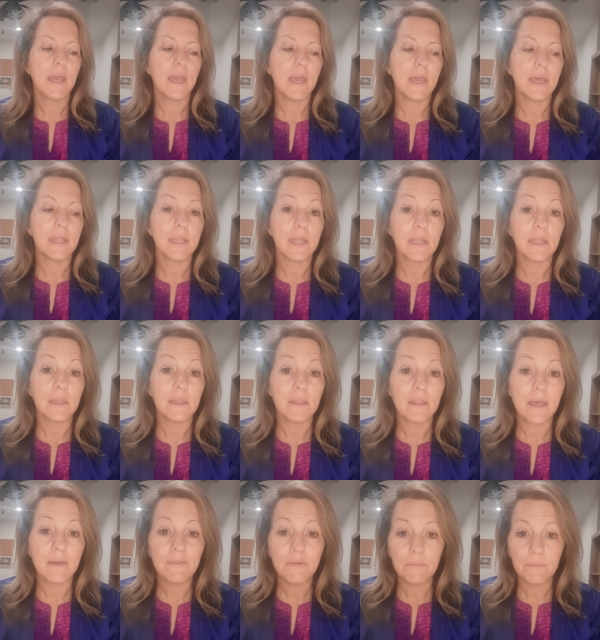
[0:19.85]
and
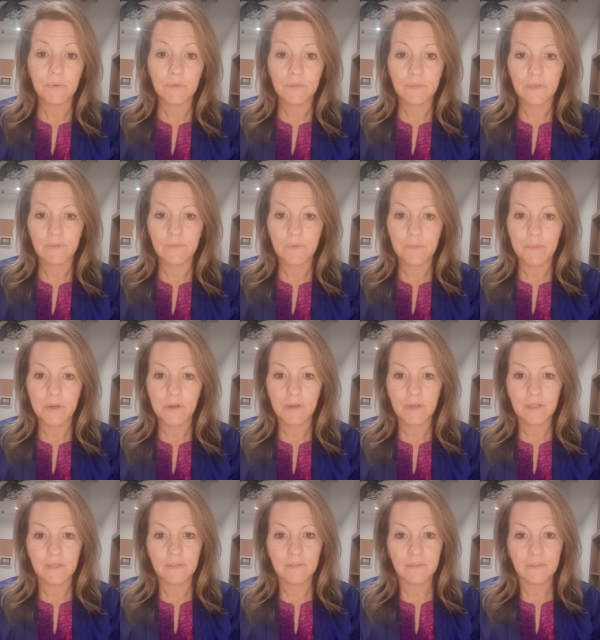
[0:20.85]
11% of
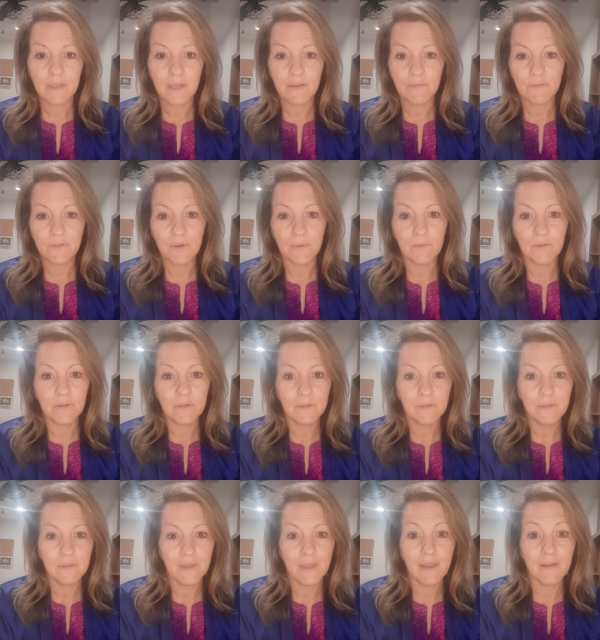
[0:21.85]
Americans have trouble
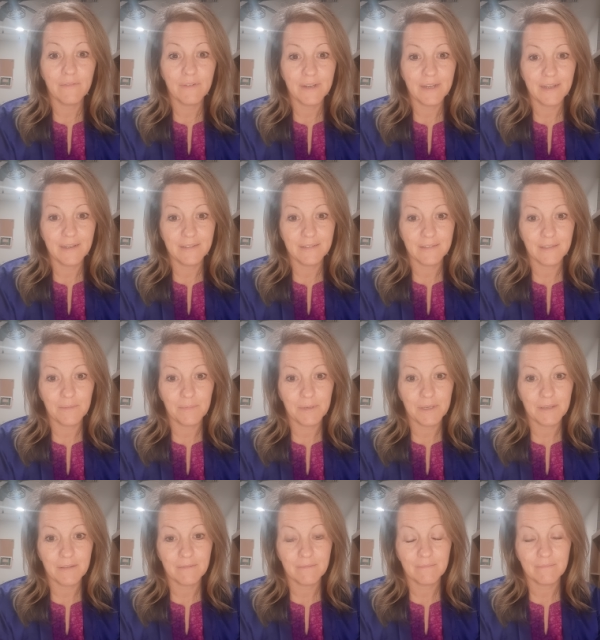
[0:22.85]
every night
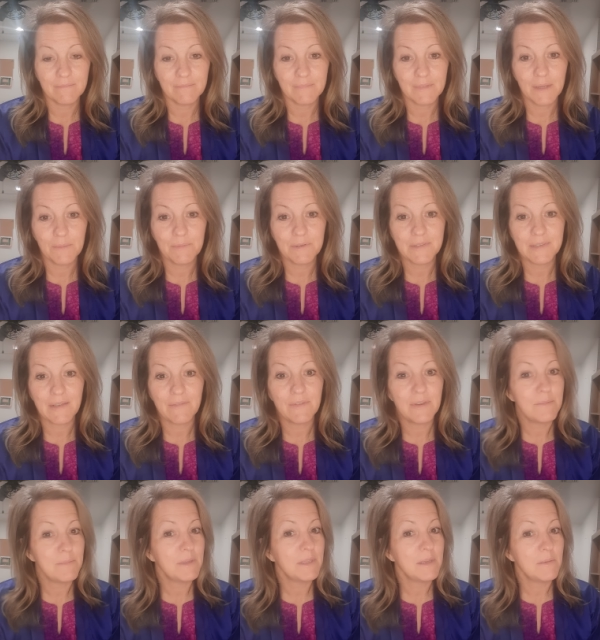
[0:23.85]
sleeping. Up to
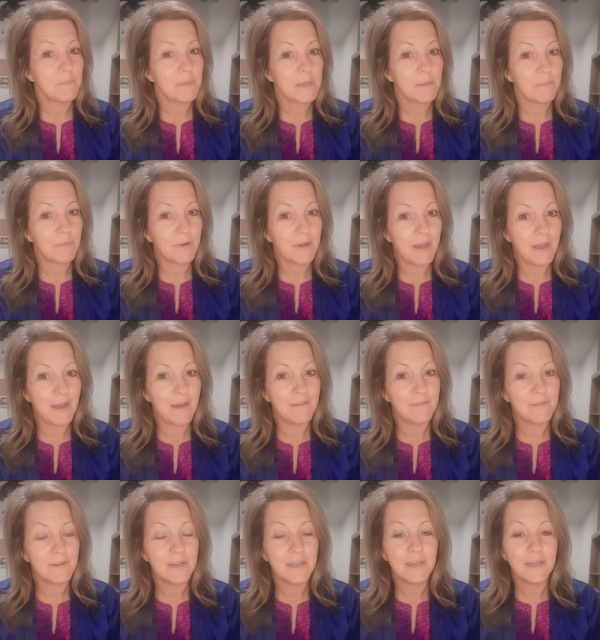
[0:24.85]
70 million people
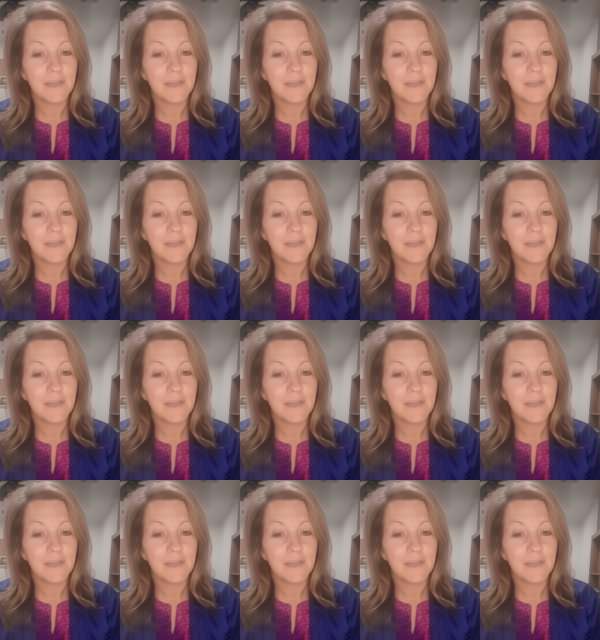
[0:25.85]
have